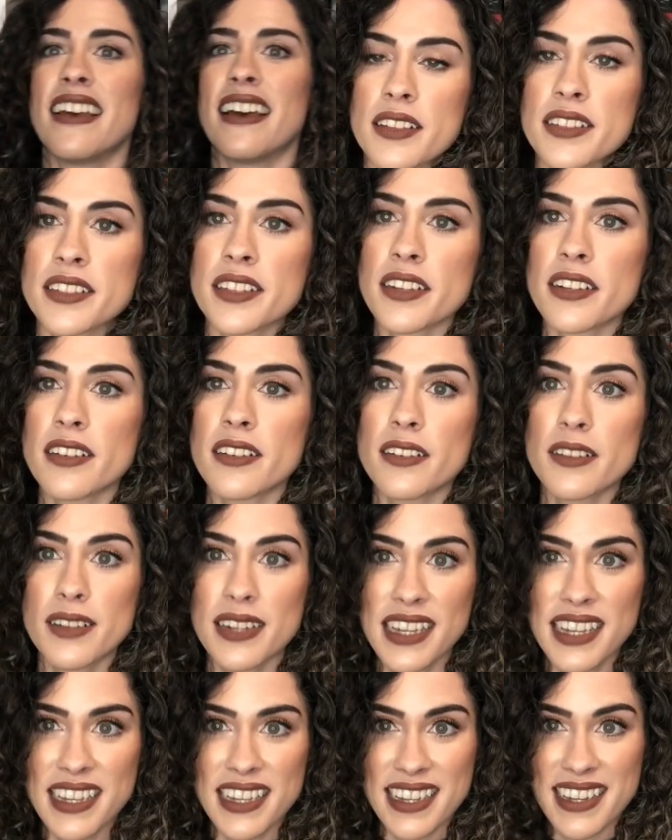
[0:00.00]
So
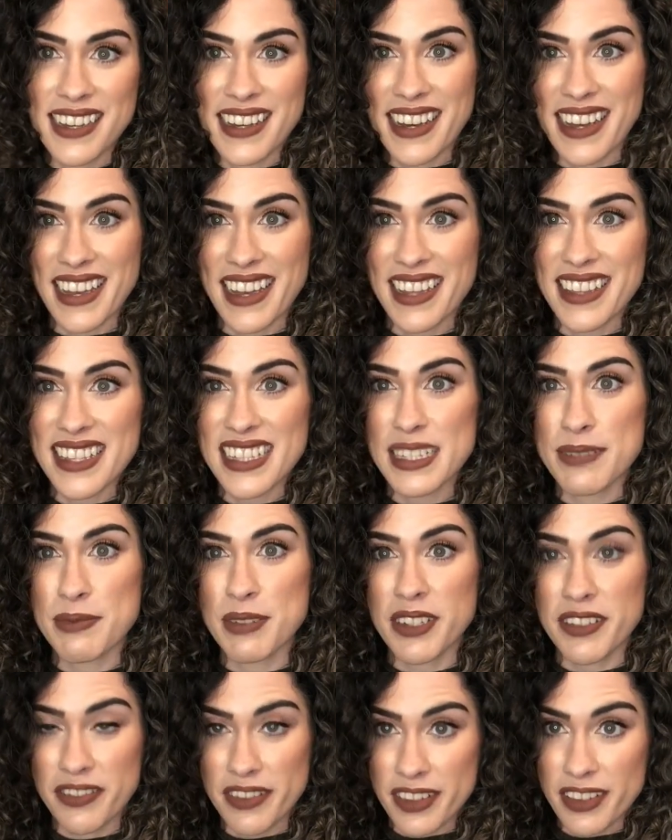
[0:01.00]
I got this
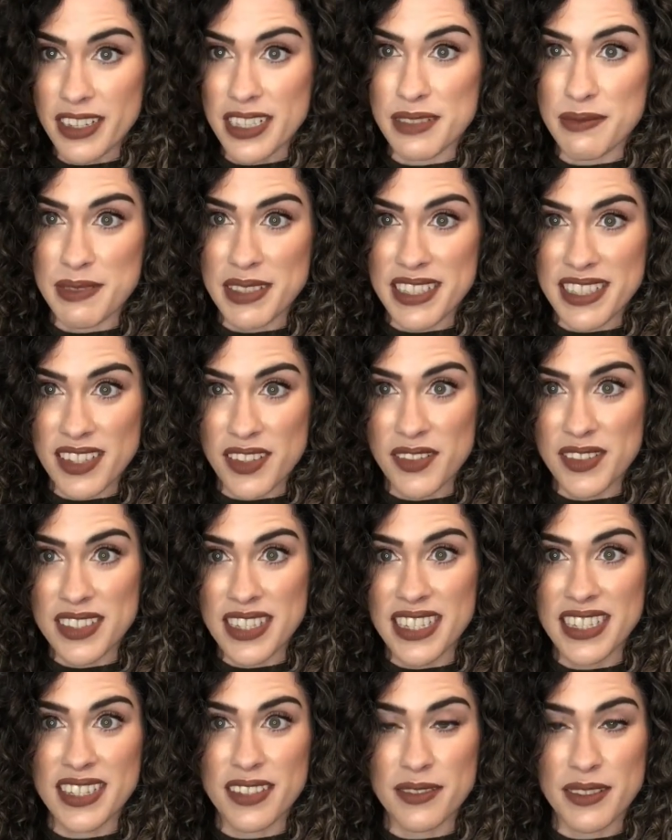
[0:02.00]
book for Christmas. It was
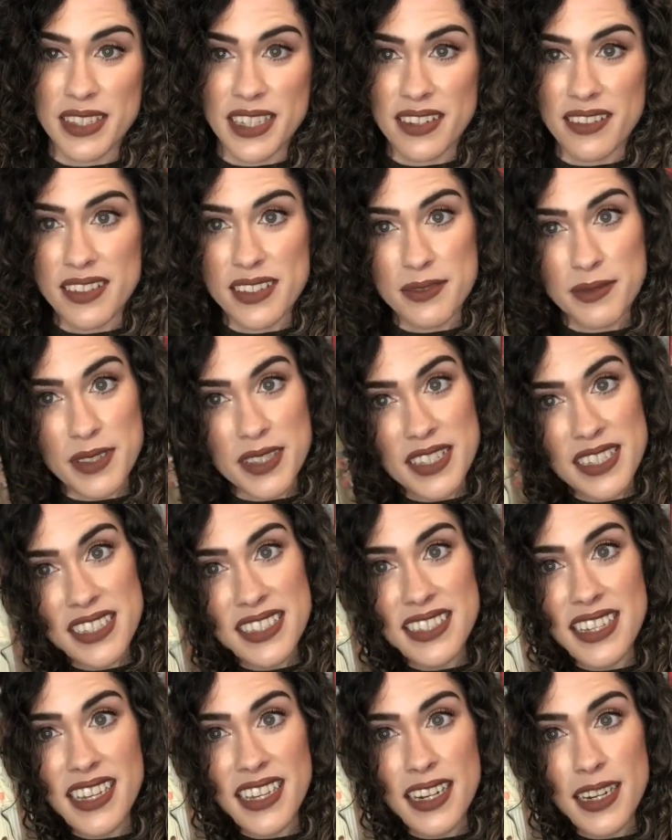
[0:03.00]
like the one that I was most
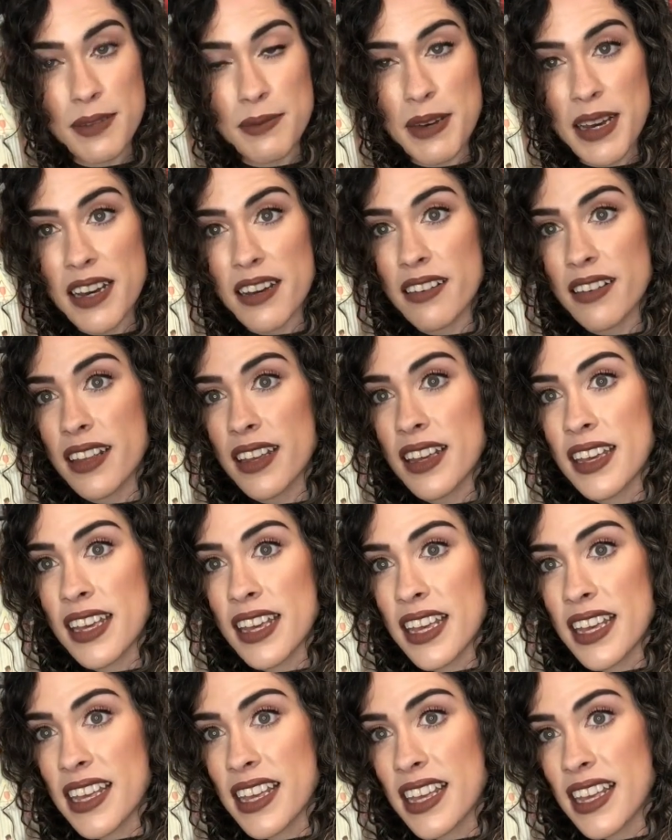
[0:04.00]
excited about.
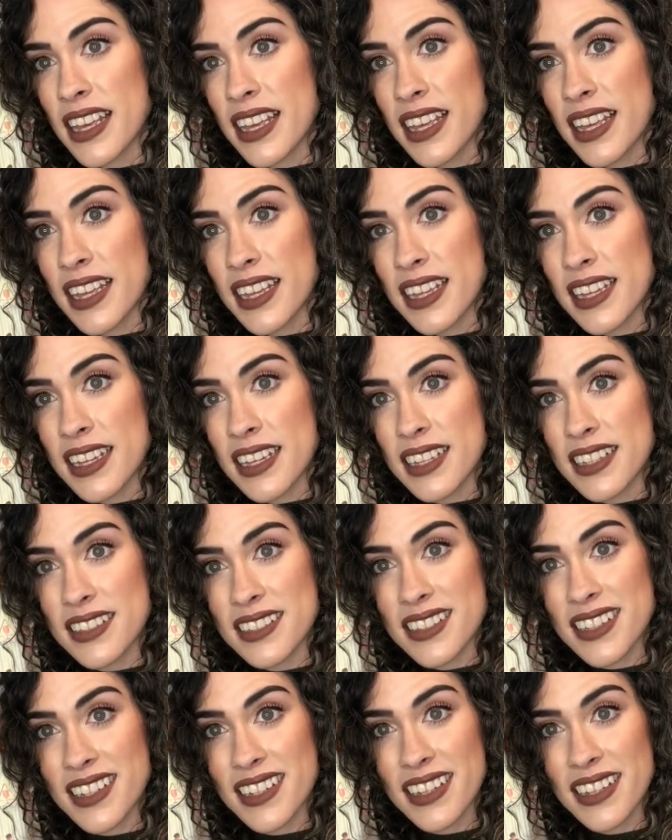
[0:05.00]

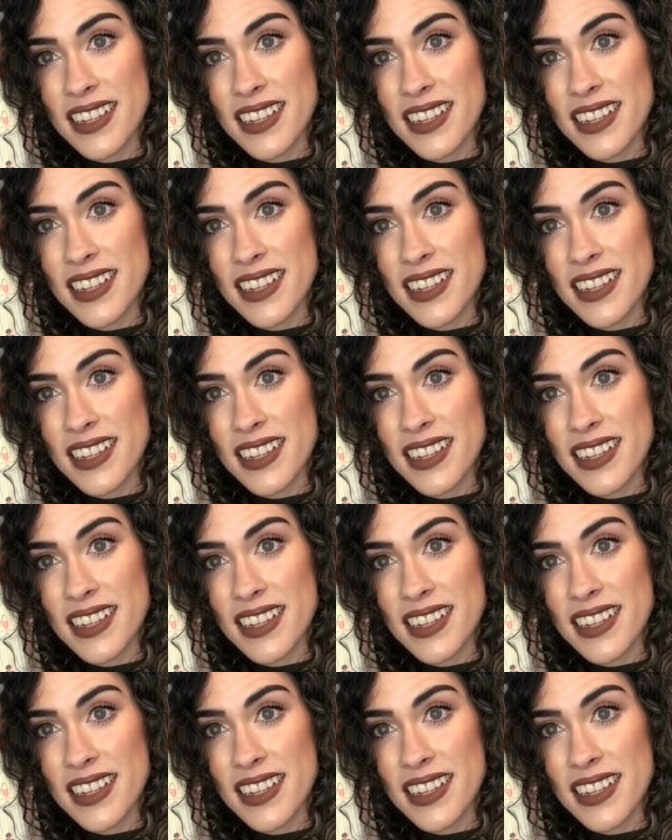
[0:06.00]
And